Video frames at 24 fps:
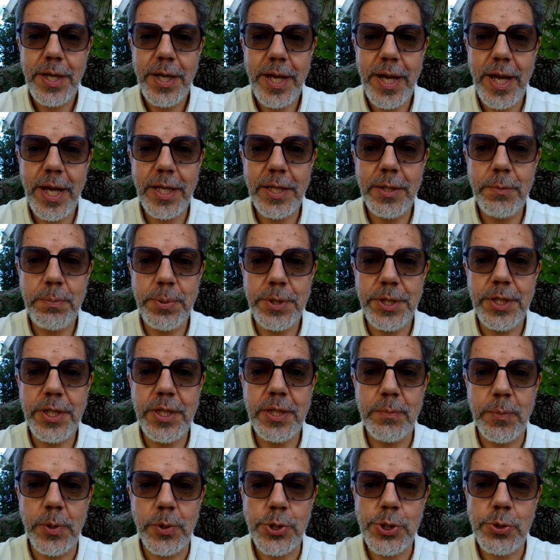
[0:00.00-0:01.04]
and
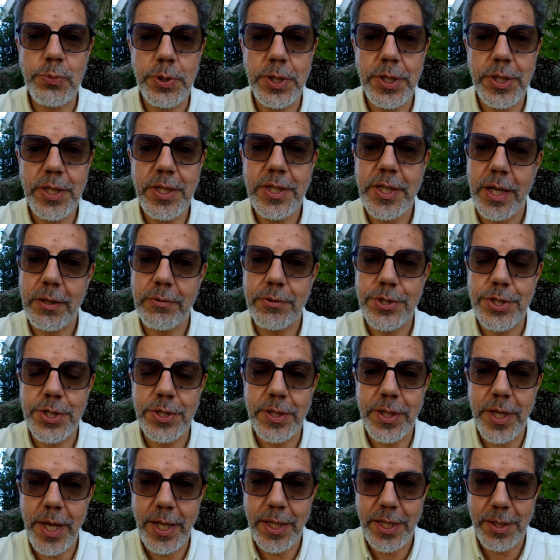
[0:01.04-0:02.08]
being mostly
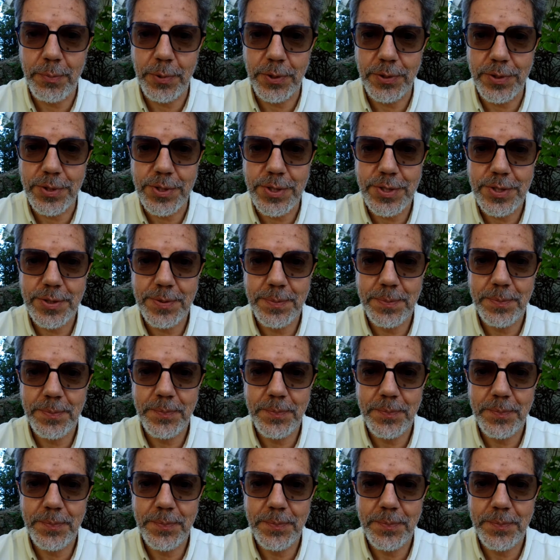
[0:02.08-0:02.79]
intelligent animals.